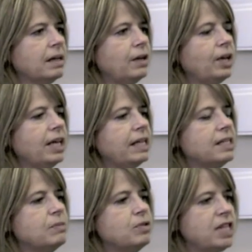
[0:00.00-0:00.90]
looking in
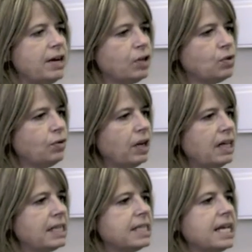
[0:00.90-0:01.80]
terms of
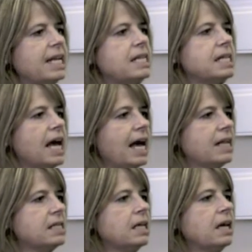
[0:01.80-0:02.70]
territorial extent
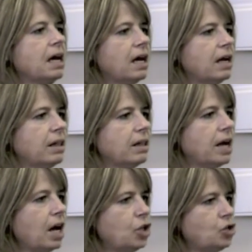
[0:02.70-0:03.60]
at the
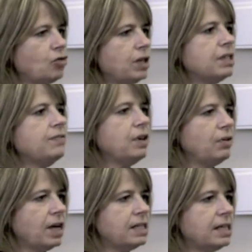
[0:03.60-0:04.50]
countries of the
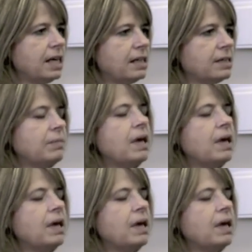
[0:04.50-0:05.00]
United Kingdom.